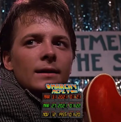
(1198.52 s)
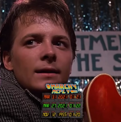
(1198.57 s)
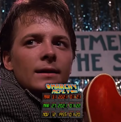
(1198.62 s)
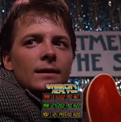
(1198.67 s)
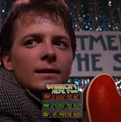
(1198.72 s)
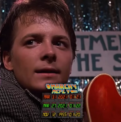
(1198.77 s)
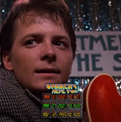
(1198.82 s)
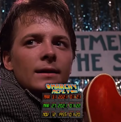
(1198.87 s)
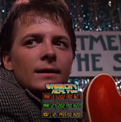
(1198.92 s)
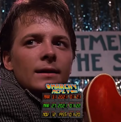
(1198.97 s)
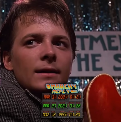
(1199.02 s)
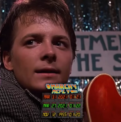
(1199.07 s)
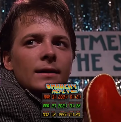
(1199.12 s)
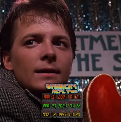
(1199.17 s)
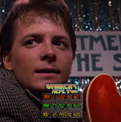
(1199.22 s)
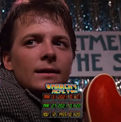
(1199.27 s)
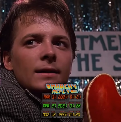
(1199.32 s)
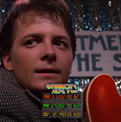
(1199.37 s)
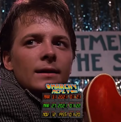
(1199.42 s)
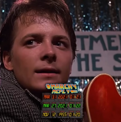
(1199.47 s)

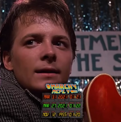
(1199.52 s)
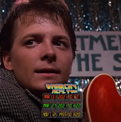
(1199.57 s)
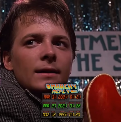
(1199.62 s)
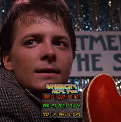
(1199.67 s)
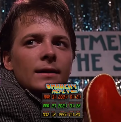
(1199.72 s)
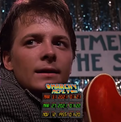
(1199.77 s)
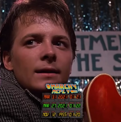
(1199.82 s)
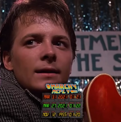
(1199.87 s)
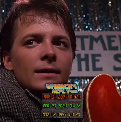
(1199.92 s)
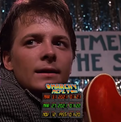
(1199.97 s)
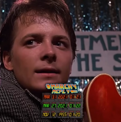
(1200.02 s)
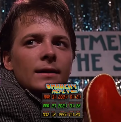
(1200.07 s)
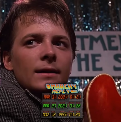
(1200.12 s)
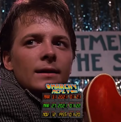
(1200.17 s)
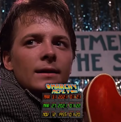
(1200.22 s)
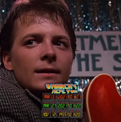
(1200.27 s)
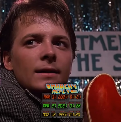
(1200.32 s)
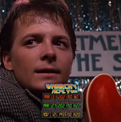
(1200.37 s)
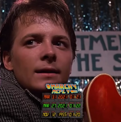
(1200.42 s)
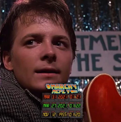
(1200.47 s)

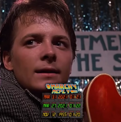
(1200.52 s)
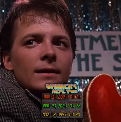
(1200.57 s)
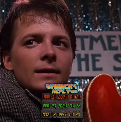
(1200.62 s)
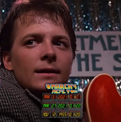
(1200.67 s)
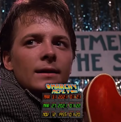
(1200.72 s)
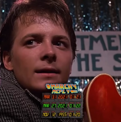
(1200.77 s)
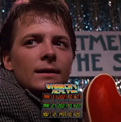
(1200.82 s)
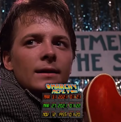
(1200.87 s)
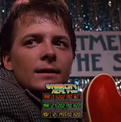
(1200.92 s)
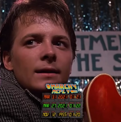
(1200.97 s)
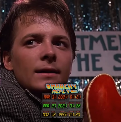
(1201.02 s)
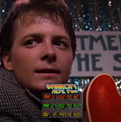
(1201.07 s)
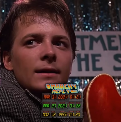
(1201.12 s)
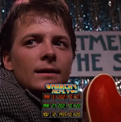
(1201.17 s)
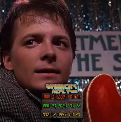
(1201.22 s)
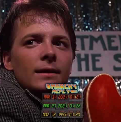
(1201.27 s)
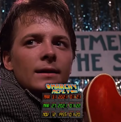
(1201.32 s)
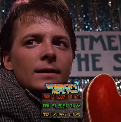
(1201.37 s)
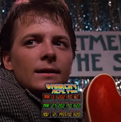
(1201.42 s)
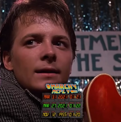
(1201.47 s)

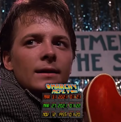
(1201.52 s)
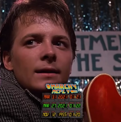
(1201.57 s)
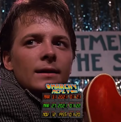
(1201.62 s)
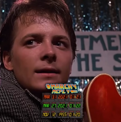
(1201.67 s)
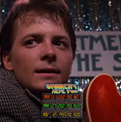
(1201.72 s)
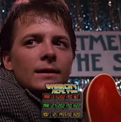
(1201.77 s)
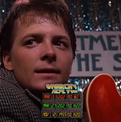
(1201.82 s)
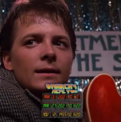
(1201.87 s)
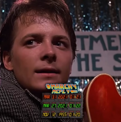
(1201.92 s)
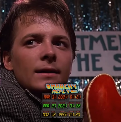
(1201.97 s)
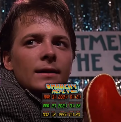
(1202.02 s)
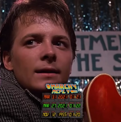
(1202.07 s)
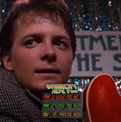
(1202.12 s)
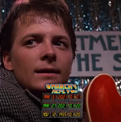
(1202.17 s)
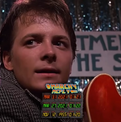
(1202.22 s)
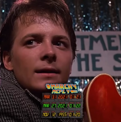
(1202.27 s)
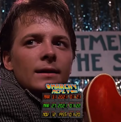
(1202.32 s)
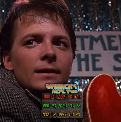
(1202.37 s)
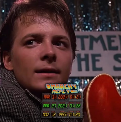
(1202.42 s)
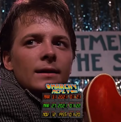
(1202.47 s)
[no speech]